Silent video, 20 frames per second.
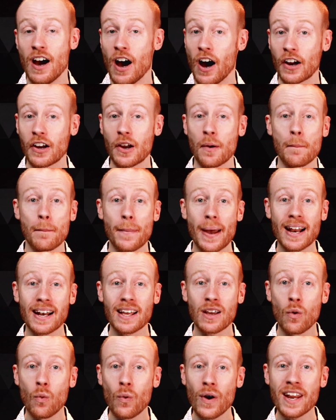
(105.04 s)
A
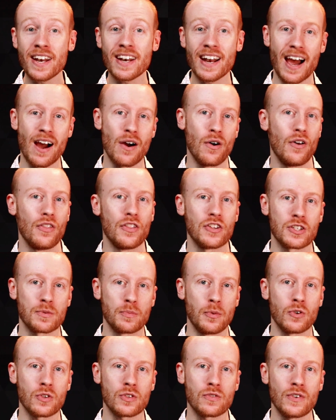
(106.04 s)
compelling win out on the
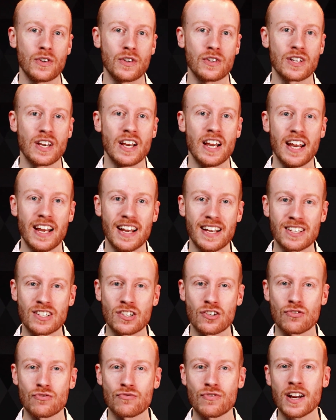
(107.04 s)
sports field is
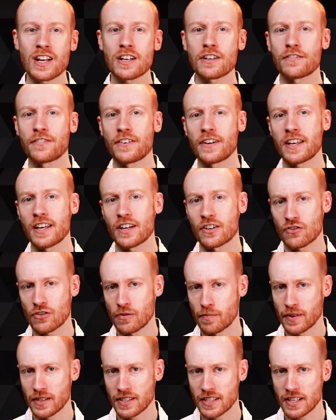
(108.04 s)
gratefully
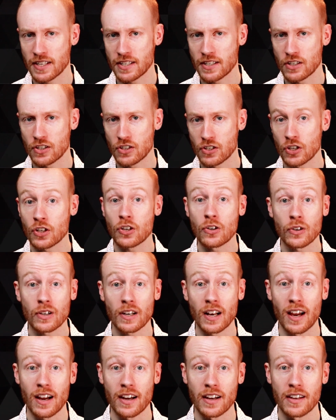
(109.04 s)
attributed to good
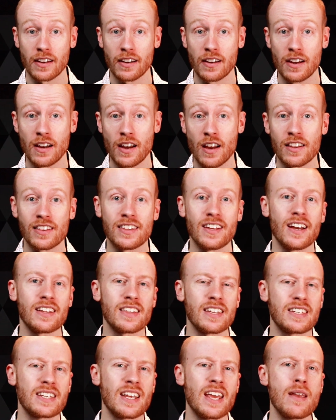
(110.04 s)
luck. The
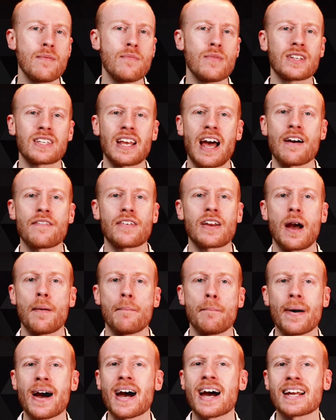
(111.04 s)
other team was having
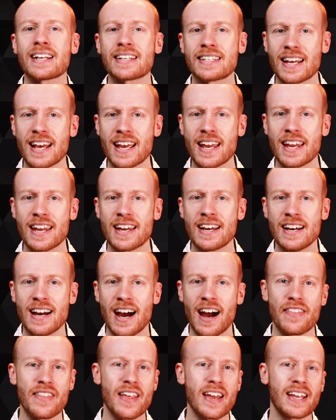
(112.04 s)
a bad day,
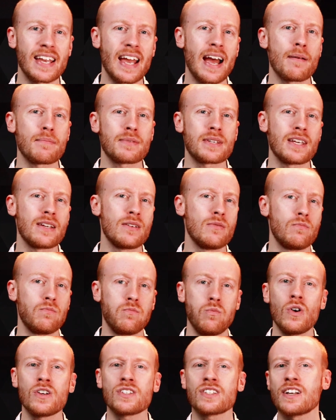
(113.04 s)
and their captain
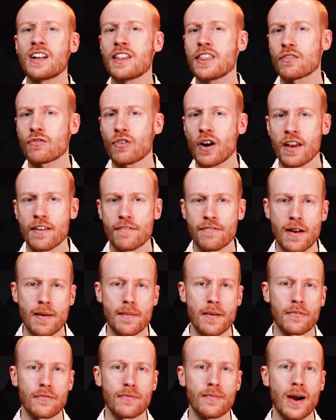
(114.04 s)
wasn't in the right
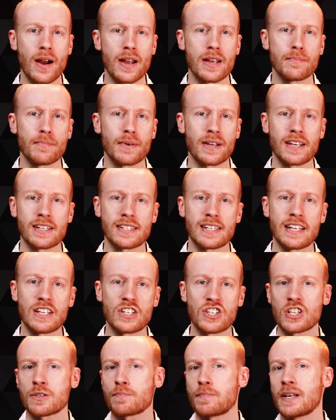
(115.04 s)
frame of mind because he'd
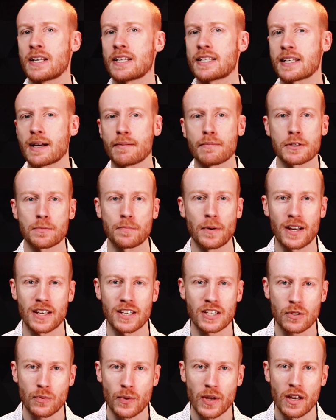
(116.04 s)
just been dumped by
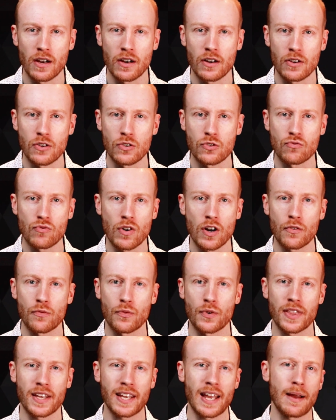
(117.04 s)
his sweetheart who's run off
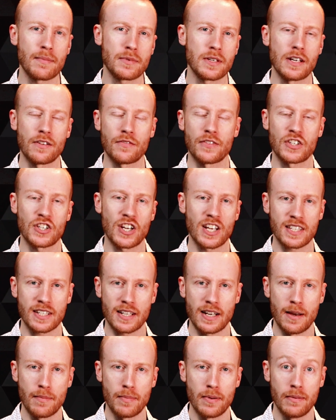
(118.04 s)
with the captain of the chess
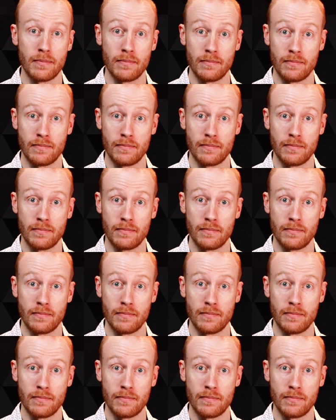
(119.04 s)
club.